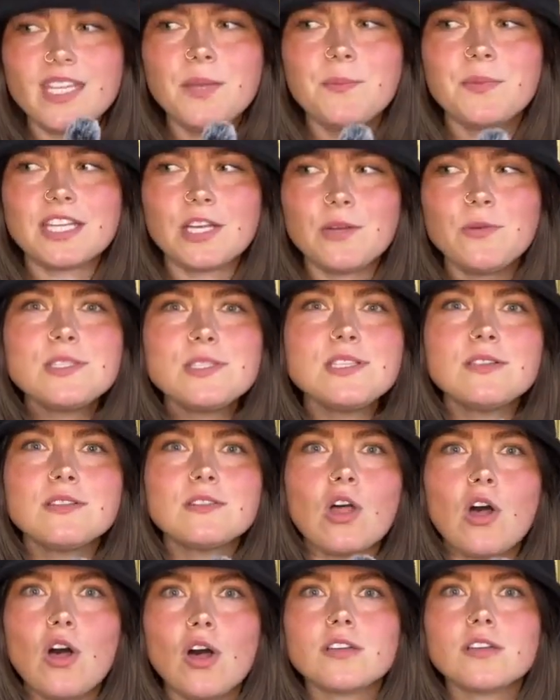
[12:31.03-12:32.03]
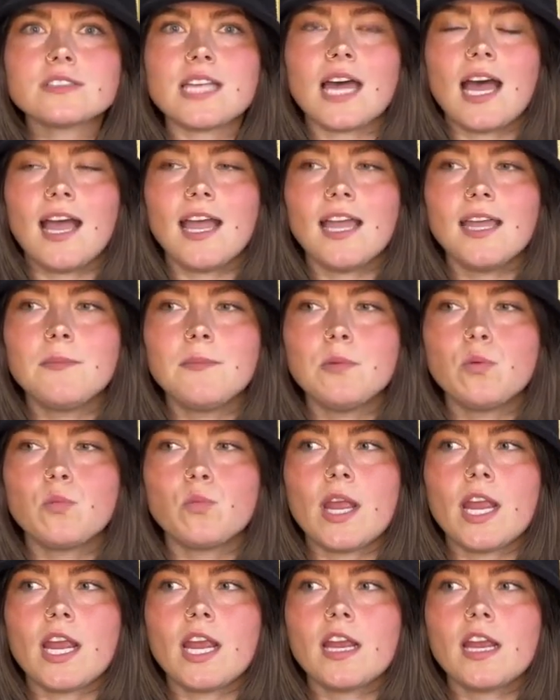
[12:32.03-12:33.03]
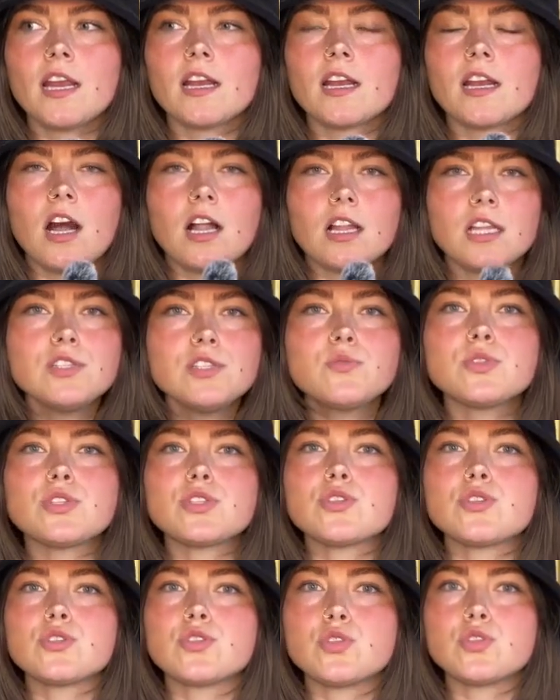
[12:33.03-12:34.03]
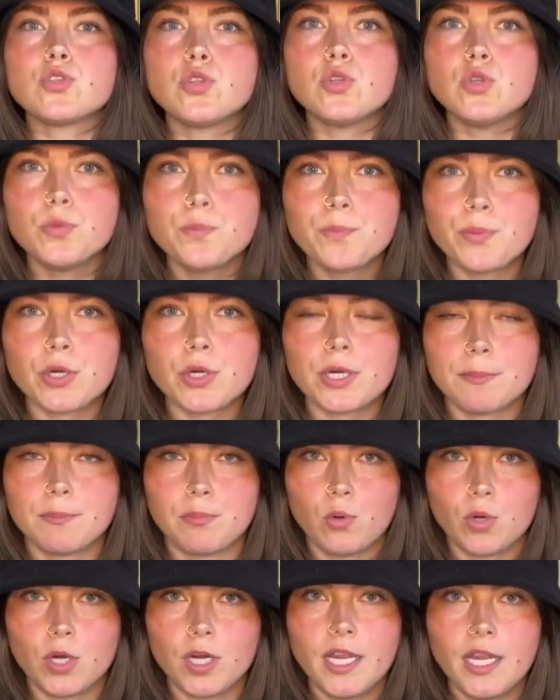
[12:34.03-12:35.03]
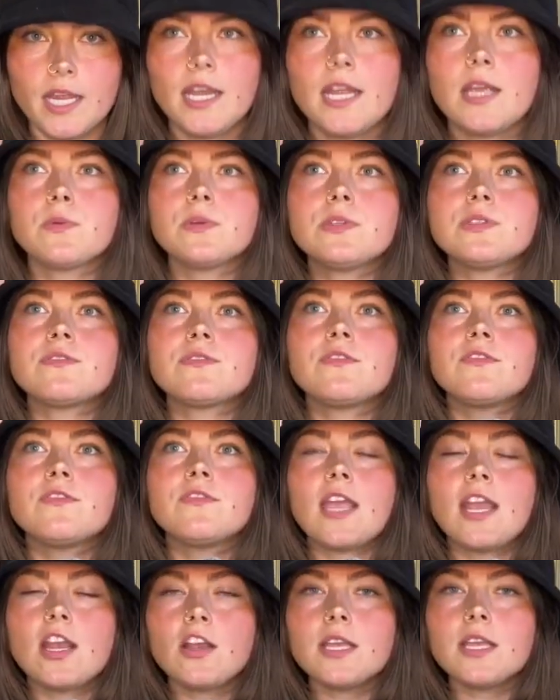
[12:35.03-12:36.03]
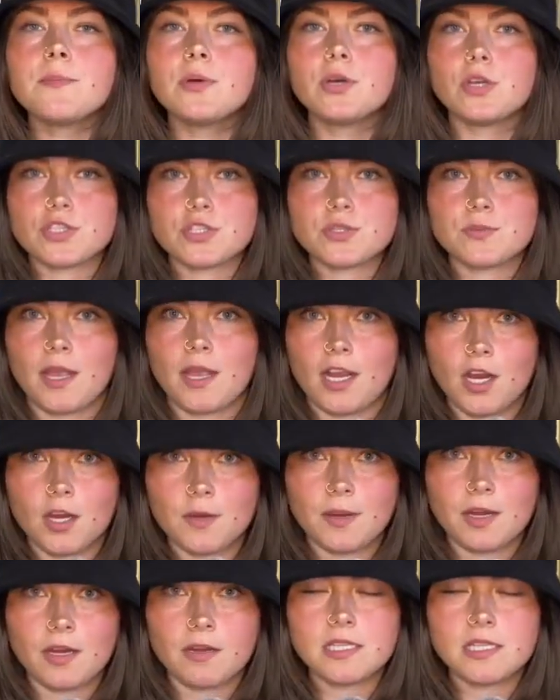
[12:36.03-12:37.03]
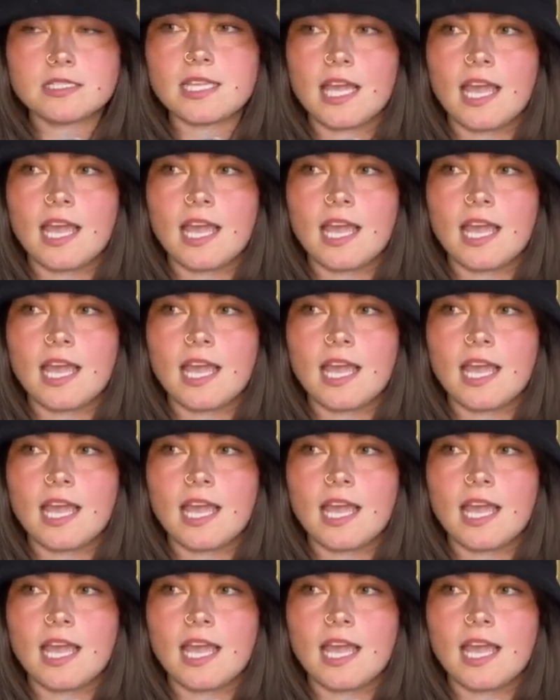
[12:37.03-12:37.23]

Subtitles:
But there was a long time where college was super important. It was very pushed by our parents.